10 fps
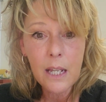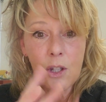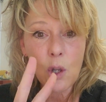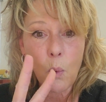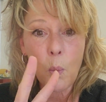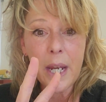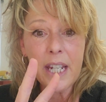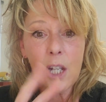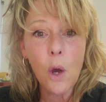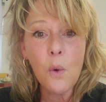So we
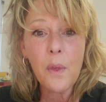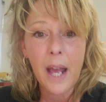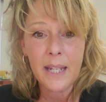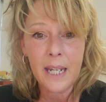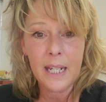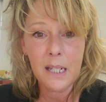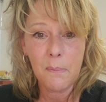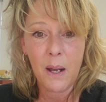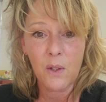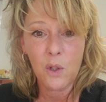know that takes
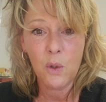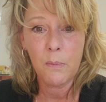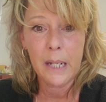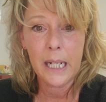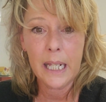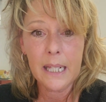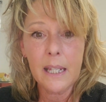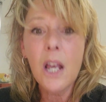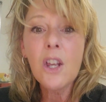about 2 minutes.